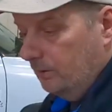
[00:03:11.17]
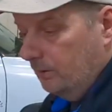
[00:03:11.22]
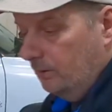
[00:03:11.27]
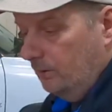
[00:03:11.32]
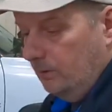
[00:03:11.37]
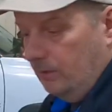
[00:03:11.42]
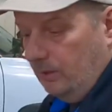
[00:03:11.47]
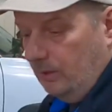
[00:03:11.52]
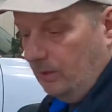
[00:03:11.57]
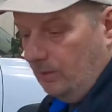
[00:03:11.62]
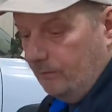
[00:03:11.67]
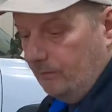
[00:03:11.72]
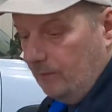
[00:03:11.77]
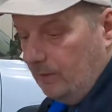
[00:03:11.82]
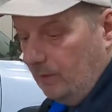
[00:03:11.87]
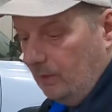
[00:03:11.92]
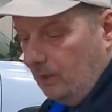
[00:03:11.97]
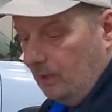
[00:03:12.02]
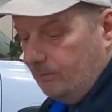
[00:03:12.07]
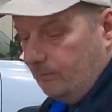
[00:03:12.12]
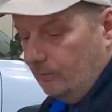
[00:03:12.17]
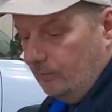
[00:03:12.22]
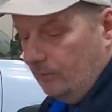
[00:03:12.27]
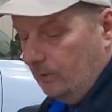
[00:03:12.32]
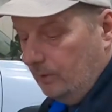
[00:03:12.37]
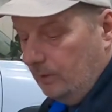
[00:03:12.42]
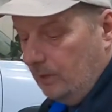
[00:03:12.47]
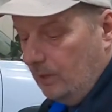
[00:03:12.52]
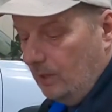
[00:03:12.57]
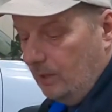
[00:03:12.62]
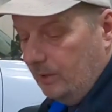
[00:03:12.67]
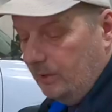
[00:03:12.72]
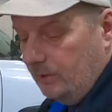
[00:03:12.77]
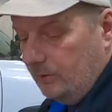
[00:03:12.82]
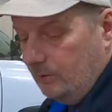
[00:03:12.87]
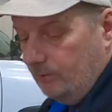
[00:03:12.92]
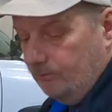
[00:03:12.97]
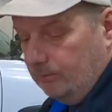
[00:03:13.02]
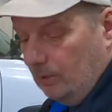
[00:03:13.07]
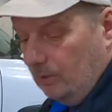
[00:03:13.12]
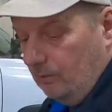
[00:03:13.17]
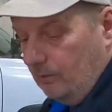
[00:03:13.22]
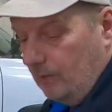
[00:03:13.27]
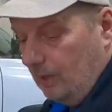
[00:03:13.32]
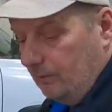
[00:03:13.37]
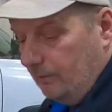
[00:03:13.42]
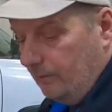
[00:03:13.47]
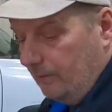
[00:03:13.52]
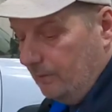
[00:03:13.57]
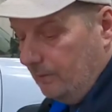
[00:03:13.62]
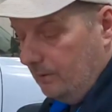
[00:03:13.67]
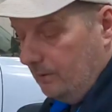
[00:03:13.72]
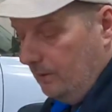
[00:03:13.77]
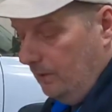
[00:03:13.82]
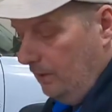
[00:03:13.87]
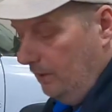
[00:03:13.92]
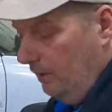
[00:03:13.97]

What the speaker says: clean everything up really nice, blow out the